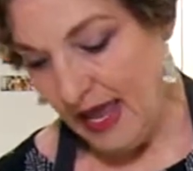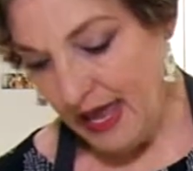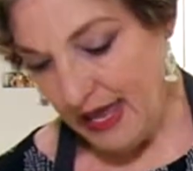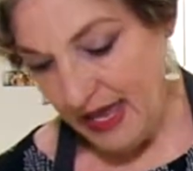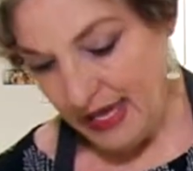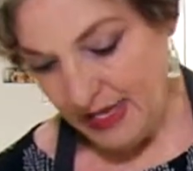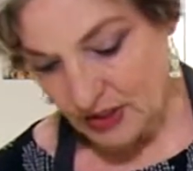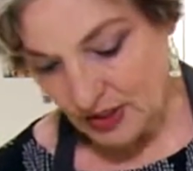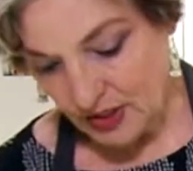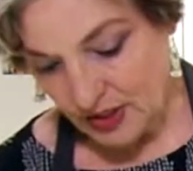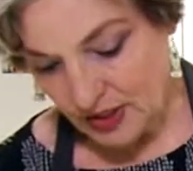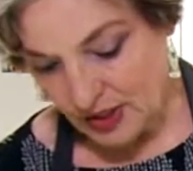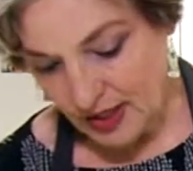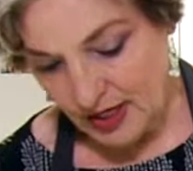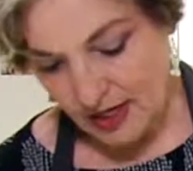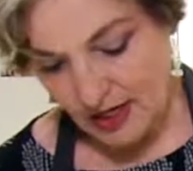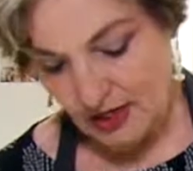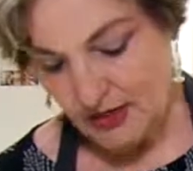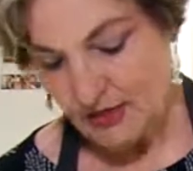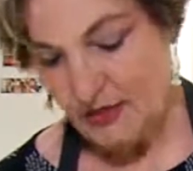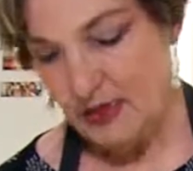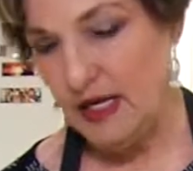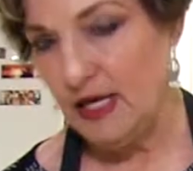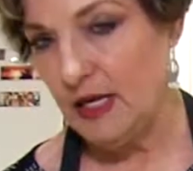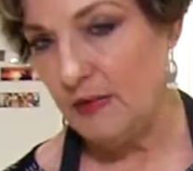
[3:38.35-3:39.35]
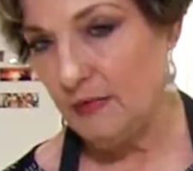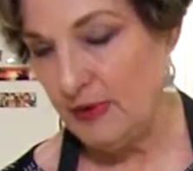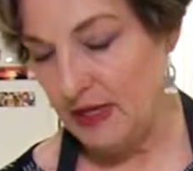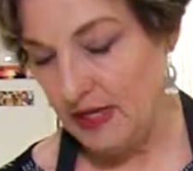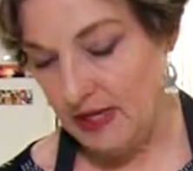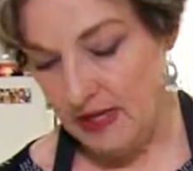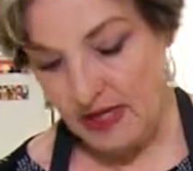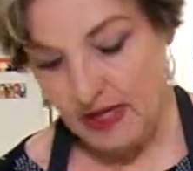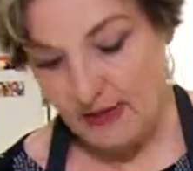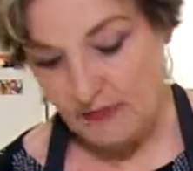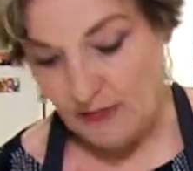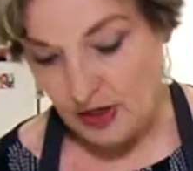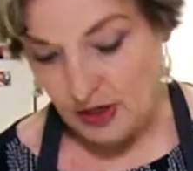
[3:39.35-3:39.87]
And you know, it
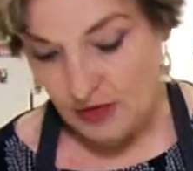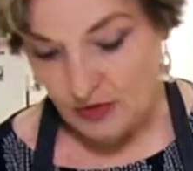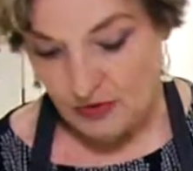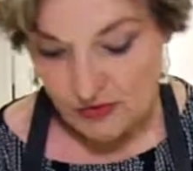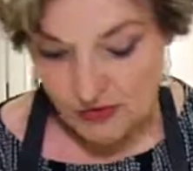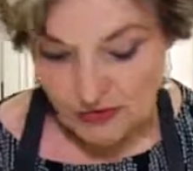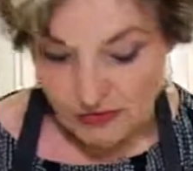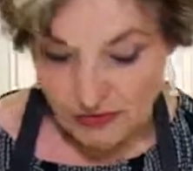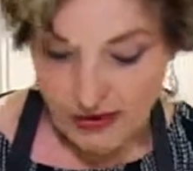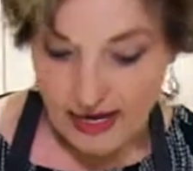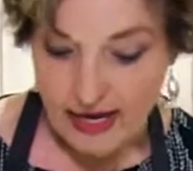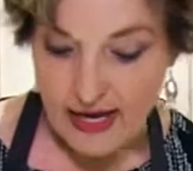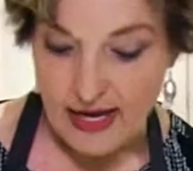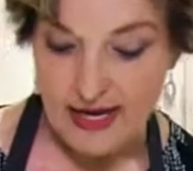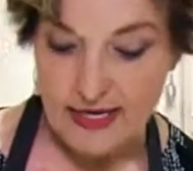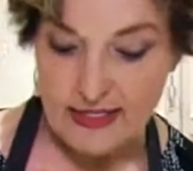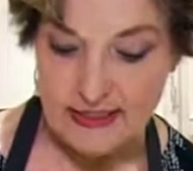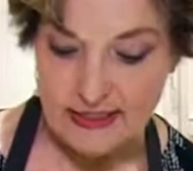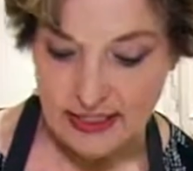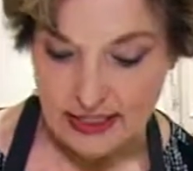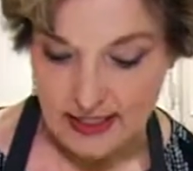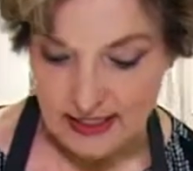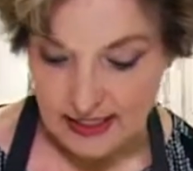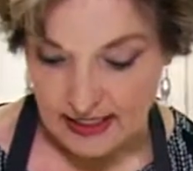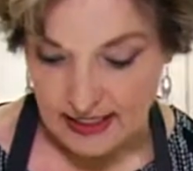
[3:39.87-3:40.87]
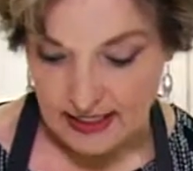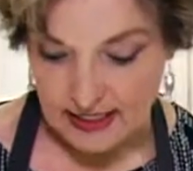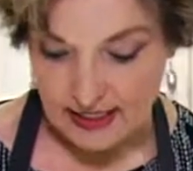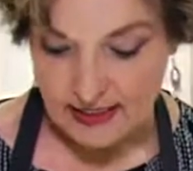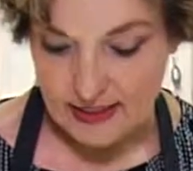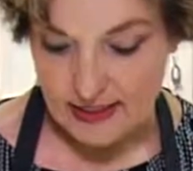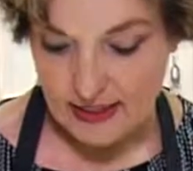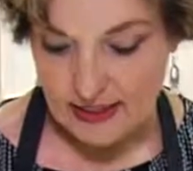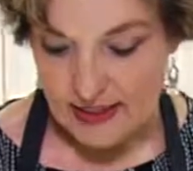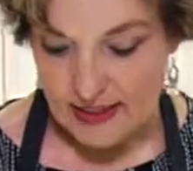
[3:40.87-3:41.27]
became a great hit.